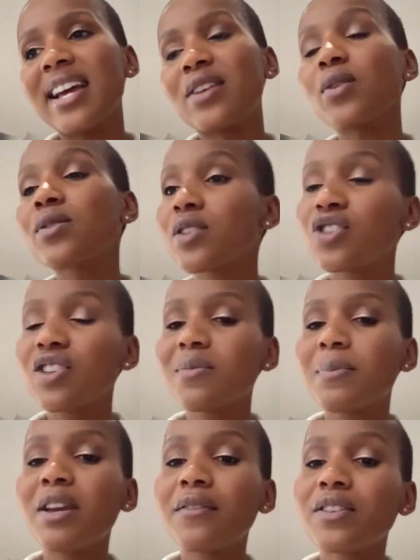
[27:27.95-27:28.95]
also
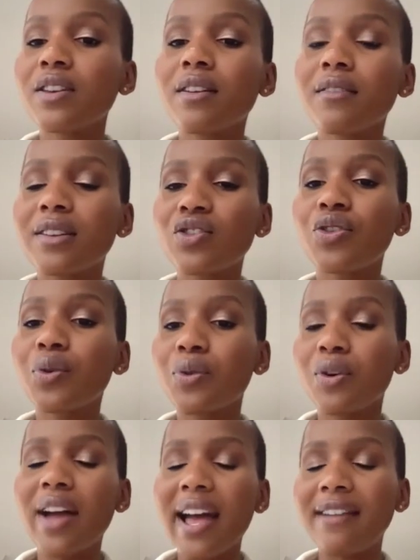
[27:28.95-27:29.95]
just be of service through
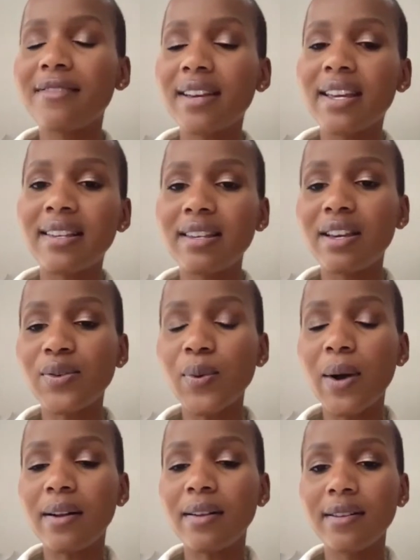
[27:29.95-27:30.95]
her advocacy as
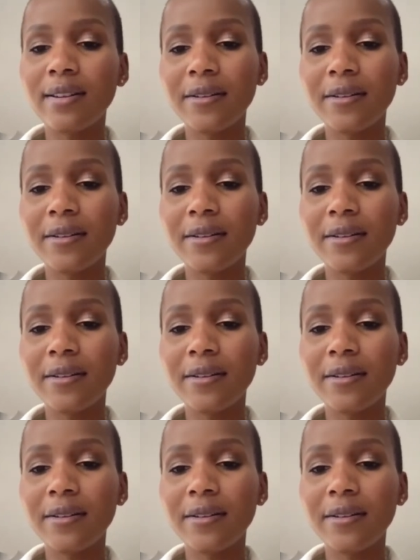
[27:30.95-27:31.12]
well.